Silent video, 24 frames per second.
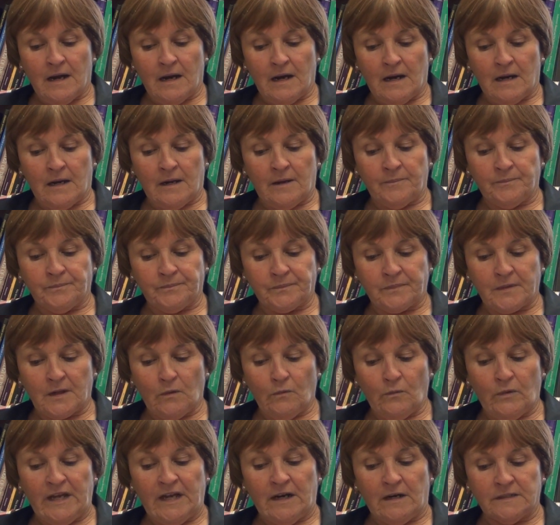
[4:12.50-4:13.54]
um,
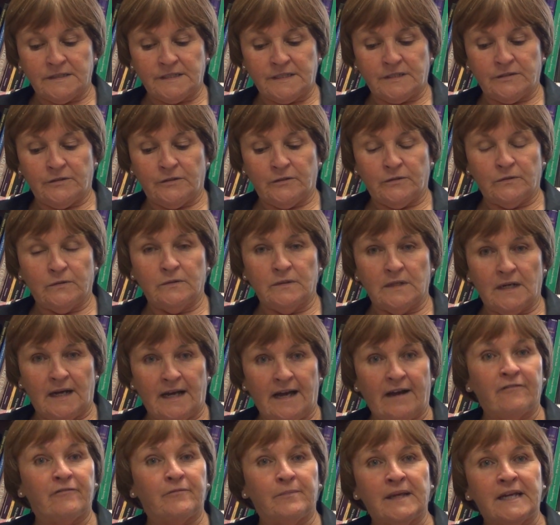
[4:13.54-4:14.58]
we also
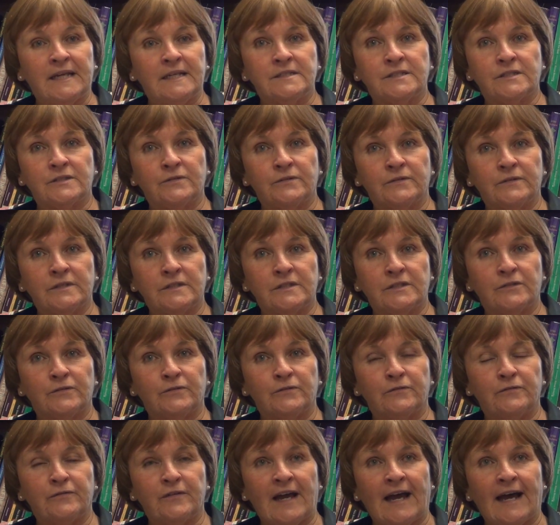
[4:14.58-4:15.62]
have many students
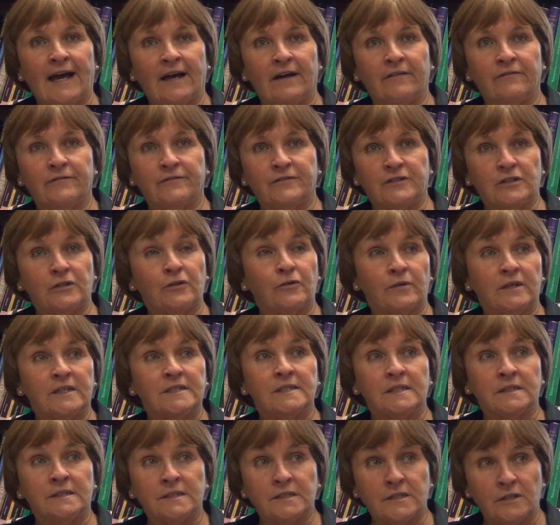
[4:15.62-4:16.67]
who have
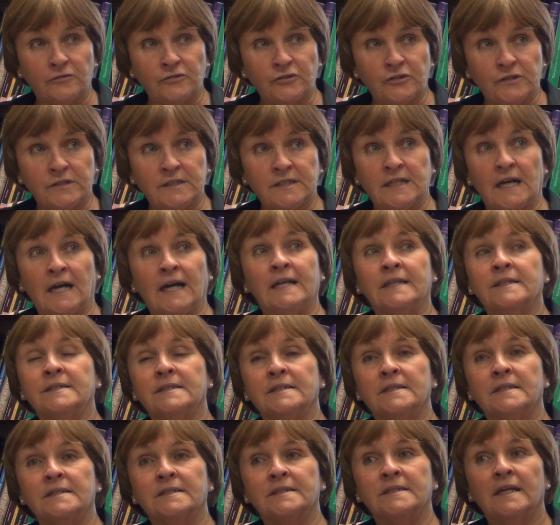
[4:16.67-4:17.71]
degrees in social
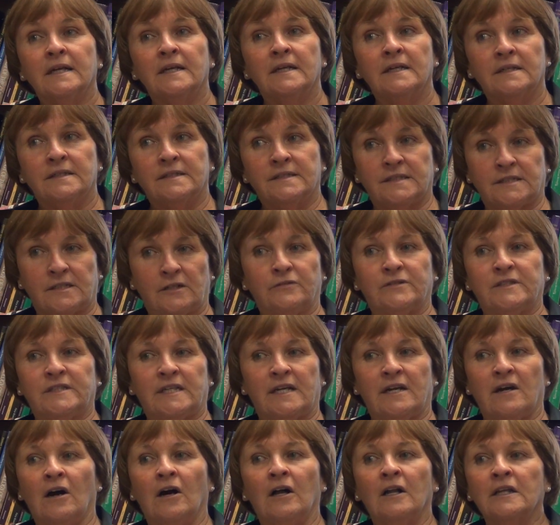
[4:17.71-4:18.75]
sciences,
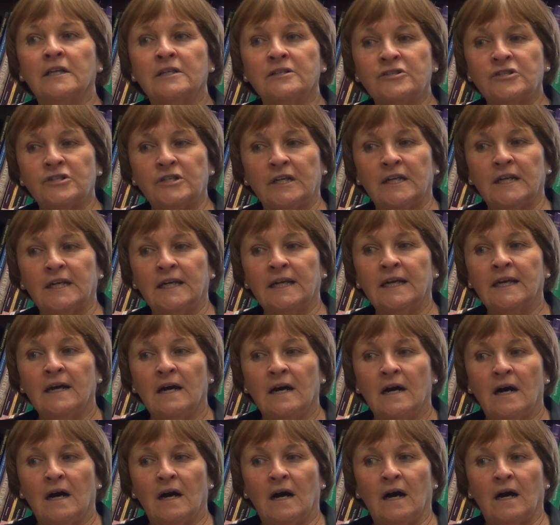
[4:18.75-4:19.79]
sociology.
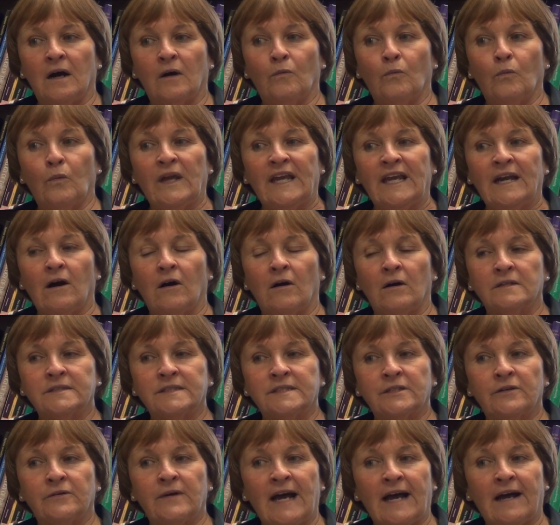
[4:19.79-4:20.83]
Uh, we
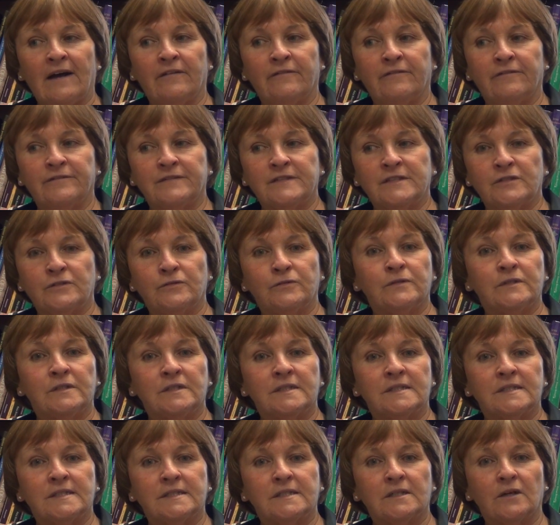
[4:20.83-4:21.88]
also have
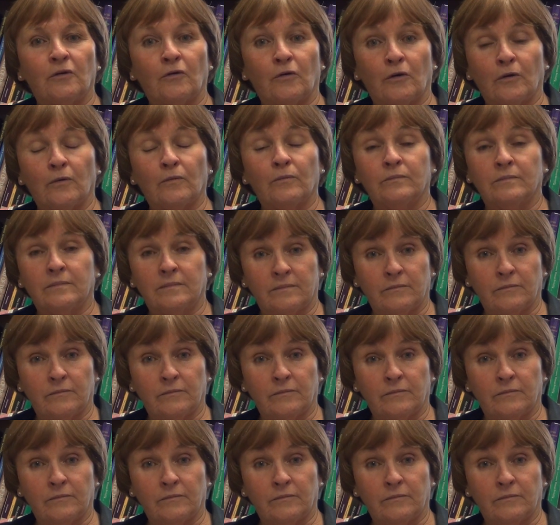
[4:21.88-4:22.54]
students or